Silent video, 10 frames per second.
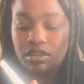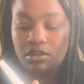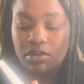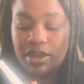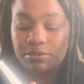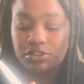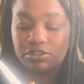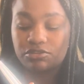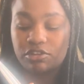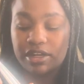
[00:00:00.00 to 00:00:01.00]
Okay, I'm just
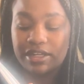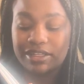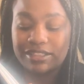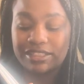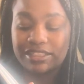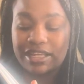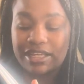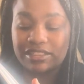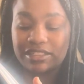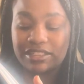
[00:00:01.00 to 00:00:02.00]
gonna try it because it's
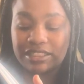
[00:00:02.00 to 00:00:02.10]
nasty.